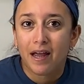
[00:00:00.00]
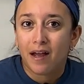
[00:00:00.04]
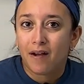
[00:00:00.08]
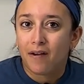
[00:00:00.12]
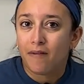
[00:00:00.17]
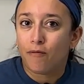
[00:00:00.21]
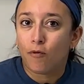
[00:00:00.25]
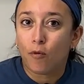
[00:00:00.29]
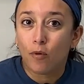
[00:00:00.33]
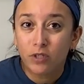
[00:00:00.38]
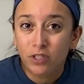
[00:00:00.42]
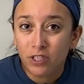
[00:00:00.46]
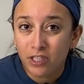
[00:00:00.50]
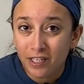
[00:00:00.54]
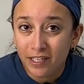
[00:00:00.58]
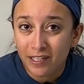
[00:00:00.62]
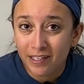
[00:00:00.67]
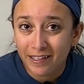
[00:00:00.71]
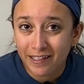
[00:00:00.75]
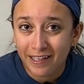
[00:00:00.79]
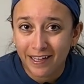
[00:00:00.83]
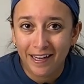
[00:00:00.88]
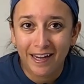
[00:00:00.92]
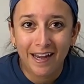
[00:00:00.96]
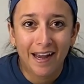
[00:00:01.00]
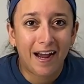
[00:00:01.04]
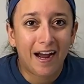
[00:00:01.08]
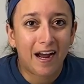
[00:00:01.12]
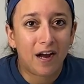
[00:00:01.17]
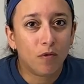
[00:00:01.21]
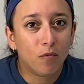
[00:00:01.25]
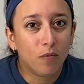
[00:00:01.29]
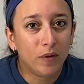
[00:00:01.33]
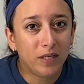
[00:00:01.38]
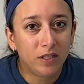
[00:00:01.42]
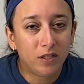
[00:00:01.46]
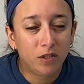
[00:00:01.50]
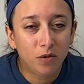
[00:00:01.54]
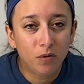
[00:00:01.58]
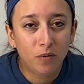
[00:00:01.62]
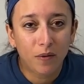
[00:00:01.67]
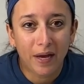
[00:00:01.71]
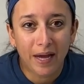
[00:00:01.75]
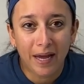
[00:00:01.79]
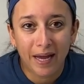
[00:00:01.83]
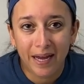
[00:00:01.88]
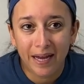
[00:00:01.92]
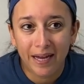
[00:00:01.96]
Fortunately, I went to
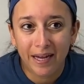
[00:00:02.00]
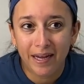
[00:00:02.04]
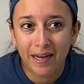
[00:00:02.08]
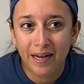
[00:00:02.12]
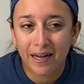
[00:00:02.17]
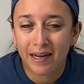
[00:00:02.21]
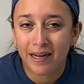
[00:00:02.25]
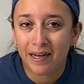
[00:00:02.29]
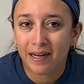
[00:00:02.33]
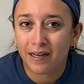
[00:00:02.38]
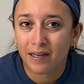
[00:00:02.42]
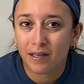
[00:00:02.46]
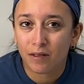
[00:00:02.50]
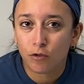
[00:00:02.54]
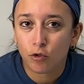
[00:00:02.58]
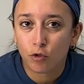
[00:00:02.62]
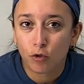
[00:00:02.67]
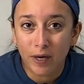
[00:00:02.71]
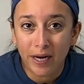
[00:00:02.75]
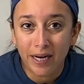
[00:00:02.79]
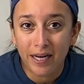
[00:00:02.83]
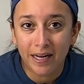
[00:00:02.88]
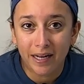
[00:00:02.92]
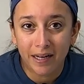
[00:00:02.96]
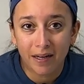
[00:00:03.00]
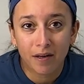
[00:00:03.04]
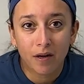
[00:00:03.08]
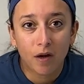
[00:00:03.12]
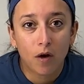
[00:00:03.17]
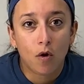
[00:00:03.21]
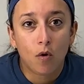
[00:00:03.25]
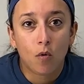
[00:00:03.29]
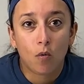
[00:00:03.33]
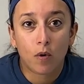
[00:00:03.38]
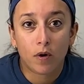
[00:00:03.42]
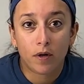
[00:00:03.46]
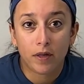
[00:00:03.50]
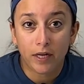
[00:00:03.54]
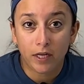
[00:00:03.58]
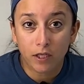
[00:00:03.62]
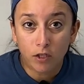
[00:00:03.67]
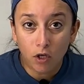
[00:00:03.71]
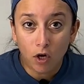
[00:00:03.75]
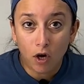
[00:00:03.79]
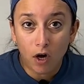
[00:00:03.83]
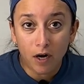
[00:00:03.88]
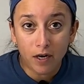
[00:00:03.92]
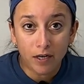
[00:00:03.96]
a training where they
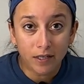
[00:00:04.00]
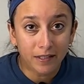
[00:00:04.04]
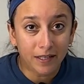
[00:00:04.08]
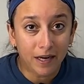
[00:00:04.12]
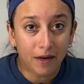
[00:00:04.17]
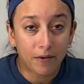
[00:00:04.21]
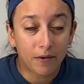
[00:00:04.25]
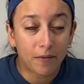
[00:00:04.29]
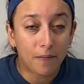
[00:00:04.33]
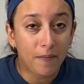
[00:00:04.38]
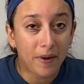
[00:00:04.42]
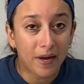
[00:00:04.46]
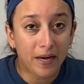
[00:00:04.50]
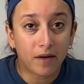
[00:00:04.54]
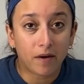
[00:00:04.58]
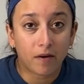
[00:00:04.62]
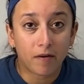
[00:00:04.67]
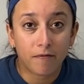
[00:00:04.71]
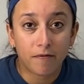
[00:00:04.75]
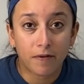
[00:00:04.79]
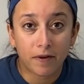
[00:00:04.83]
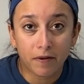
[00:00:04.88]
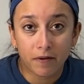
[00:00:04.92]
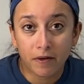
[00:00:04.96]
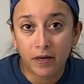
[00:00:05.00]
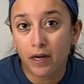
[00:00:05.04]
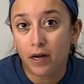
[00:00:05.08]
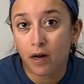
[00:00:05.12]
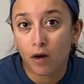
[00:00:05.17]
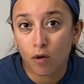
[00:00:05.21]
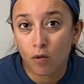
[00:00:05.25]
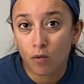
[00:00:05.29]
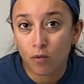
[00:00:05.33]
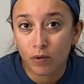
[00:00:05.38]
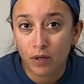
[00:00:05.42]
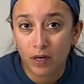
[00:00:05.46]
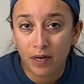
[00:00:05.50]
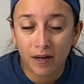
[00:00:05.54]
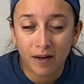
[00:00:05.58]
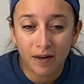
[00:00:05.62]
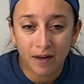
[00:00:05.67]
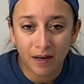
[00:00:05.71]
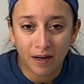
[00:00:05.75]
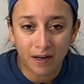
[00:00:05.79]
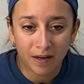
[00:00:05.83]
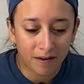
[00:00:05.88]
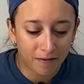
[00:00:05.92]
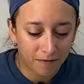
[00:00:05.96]
taught us how to make our very own
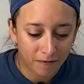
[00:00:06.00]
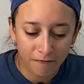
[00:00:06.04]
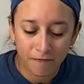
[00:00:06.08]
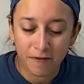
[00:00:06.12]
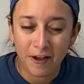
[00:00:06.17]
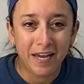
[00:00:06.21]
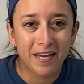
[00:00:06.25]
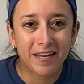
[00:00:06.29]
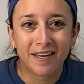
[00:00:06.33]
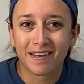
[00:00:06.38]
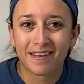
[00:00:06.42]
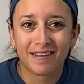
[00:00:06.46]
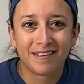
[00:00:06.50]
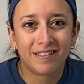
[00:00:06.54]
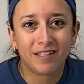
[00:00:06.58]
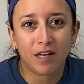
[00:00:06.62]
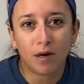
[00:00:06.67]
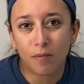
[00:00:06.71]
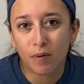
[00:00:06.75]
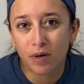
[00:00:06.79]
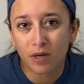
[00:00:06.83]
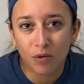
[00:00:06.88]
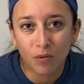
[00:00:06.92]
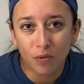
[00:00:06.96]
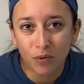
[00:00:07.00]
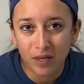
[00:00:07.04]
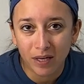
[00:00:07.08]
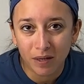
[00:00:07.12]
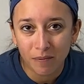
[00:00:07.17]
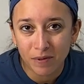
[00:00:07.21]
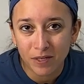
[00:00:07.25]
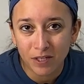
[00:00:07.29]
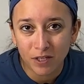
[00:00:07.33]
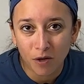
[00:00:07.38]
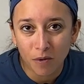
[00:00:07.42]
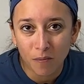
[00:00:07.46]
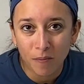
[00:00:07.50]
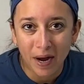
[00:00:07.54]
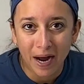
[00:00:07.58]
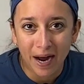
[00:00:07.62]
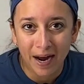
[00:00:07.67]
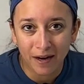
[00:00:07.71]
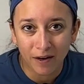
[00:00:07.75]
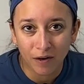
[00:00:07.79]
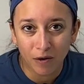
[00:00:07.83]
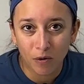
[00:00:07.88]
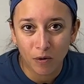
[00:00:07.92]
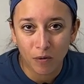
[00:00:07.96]
fake subungual hematoma
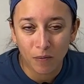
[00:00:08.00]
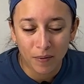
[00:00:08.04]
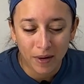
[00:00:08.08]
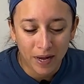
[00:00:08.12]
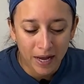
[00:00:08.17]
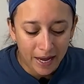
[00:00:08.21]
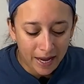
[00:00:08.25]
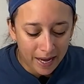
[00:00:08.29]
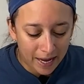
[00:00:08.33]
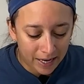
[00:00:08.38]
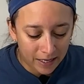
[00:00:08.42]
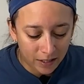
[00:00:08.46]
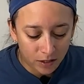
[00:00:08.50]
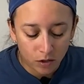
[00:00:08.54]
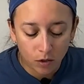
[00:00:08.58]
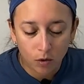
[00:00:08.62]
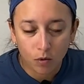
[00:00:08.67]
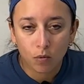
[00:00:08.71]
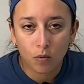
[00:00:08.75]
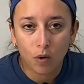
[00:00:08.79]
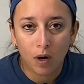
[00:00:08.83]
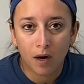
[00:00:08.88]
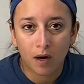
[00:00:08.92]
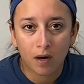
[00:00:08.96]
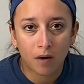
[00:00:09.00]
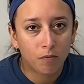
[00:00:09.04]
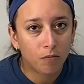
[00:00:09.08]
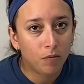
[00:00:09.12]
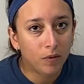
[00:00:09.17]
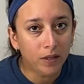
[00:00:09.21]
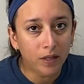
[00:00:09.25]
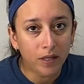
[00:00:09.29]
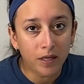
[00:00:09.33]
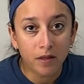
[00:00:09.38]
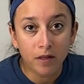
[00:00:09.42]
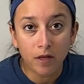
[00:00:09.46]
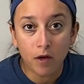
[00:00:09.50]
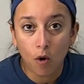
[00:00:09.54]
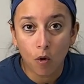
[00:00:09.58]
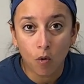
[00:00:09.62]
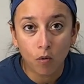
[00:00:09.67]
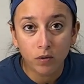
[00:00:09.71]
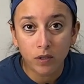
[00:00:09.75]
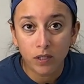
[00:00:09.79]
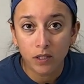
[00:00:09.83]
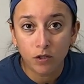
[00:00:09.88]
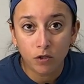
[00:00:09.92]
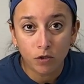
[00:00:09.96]
at home. And so really the
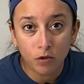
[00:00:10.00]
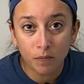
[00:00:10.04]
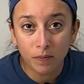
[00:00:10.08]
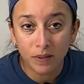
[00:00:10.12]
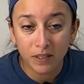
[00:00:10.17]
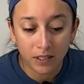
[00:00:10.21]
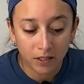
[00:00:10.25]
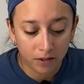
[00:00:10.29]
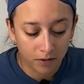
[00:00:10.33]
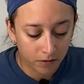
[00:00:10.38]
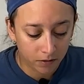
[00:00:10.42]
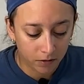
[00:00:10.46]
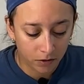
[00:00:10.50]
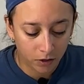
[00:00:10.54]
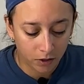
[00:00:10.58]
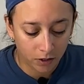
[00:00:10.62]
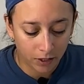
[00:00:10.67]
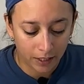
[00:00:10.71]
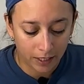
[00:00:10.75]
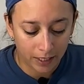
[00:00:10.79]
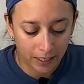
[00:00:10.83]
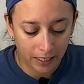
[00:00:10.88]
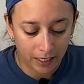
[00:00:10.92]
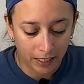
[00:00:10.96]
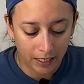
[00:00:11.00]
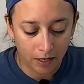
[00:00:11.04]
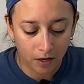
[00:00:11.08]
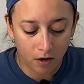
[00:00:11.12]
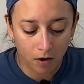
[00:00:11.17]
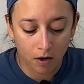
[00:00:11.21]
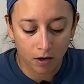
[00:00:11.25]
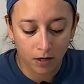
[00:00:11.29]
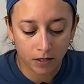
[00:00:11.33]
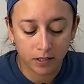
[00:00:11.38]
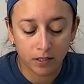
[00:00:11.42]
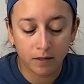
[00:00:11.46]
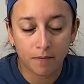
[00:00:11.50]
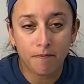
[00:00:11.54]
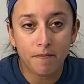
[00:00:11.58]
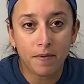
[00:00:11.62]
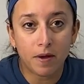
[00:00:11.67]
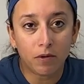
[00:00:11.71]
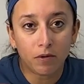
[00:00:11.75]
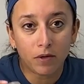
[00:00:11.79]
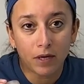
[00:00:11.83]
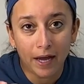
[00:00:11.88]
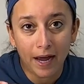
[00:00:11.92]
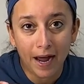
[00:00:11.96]
only two materials you're gonna need are some
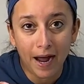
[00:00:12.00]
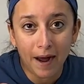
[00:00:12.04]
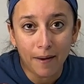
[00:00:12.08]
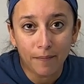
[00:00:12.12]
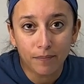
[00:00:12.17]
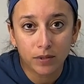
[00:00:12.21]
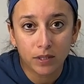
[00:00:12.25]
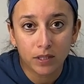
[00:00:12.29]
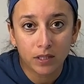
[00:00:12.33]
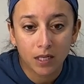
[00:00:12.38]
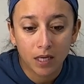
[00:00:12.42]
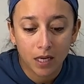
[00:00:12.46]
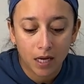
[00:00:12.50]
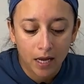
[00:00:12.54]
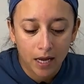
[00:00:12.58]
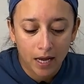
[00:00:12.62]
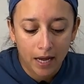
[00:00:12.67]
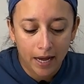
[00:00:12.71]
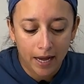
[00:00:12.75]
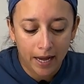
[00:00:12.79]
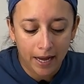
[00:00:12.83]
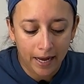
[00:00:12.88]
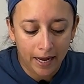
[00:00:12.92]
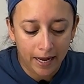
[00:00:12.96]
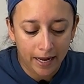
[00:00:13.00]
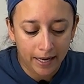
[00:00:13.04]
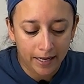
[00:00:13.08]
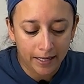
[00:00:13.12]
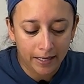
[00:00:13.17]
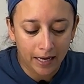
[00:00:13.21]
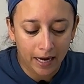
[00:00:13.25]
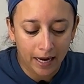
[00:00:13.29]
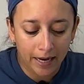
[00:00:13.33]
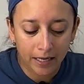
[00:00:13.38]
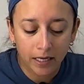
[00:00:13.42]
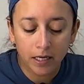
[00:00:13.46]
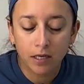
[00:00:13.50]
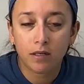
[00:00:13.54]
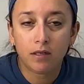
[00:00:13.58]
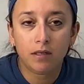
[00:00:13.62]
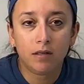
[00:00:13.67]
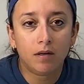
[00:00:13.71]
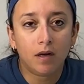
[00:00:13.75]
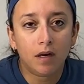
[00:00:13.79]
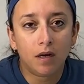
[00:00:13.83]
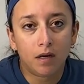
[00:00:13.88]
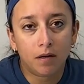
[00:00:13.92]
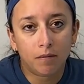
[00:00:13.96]
milk caps, and I can
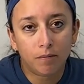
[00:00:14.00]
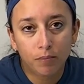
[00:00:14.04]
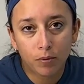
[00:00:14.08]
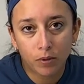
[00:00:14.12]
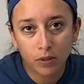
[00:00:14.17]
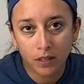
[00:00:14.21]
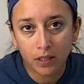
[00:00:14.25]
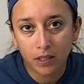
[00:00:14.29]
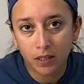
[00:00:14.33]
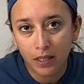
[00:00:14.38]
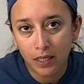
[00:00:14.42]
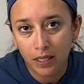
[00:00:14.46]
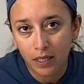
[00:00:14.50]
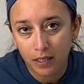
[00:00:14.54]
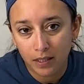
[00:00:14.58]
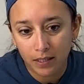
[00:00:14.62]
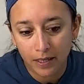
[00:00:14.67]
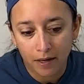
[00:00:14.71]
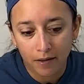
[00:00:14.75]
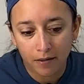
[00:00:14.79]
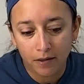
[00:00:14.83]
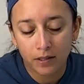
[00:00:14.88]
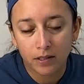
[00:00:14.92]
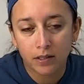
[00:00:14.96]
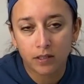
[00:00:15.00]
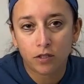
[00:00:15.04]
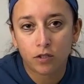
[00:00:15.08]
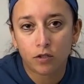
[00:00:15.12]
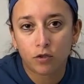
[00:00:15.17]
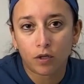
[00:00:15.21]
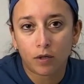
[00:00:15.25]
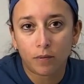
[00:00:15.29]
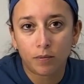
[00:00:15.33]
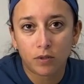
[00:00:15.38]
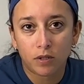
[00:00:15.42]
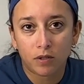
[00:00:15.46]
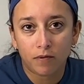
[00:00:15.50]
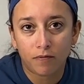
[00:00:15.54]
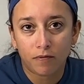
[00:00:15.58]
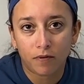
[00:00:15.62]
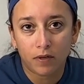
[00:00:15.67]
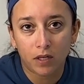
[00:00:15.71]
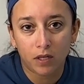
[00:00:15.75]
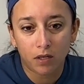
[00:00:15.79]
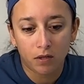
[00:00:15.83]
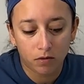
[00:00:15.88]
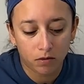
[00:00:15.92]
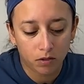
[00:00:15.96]
put the link down in the description for
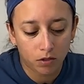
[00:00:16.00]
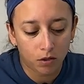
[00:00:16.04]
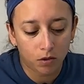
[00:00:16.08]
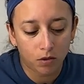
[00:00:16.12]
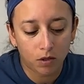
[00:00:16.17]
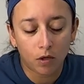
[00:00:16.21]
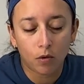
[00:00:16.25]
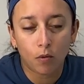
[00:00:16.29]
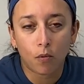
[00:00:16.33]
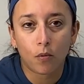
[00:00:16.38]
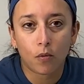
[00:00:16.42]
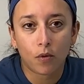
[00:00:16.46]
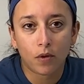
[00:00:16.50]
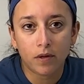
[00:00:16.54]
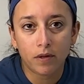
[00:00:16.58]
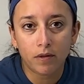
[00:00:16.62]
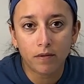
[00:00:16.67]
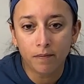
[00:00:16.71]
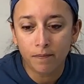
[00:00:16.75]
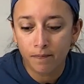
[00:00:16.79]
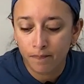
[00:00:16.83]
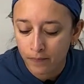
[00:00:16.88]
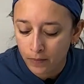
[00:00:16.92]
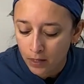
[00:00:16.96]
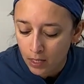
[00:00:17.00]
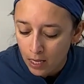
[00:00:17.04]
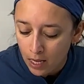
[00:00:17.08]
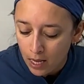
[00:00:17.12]
you so you can order them.